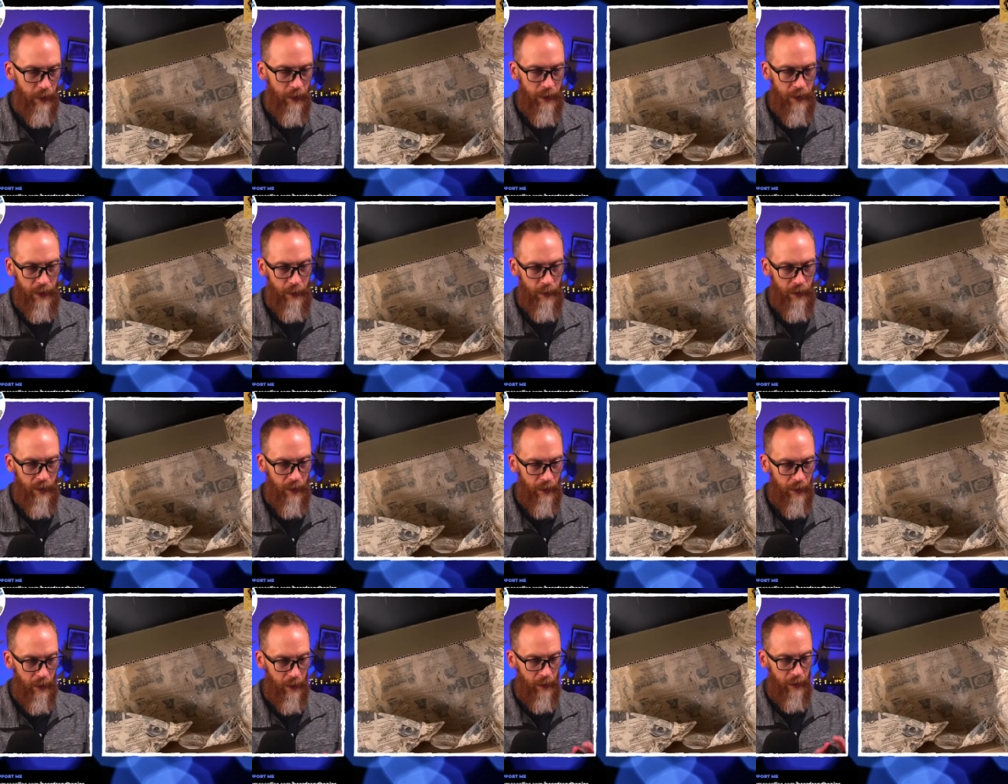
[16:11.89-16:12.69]
Let's see what
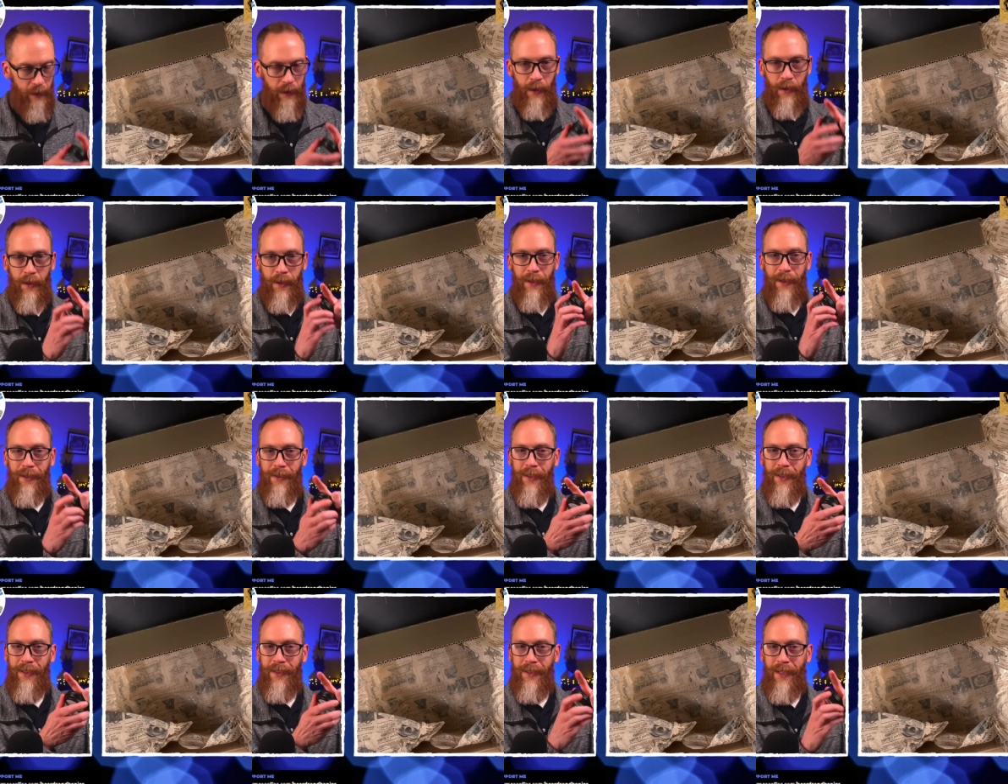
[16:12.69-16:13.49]

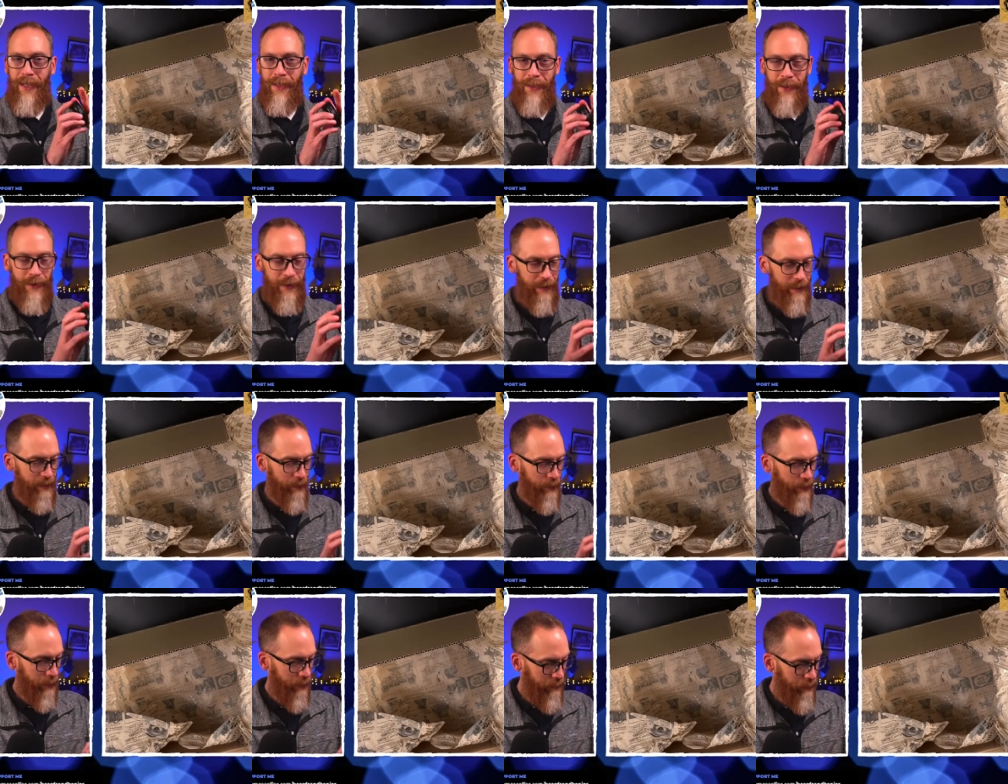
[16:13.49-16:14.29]
look at that. It's
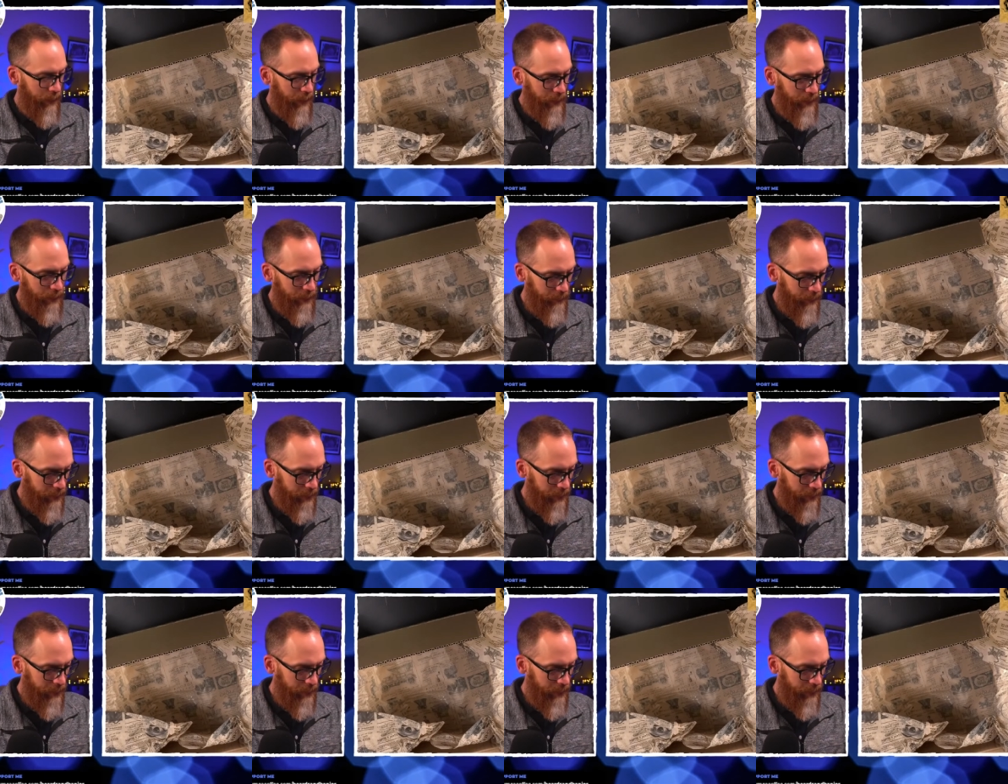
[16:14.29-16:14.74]
screwed right off.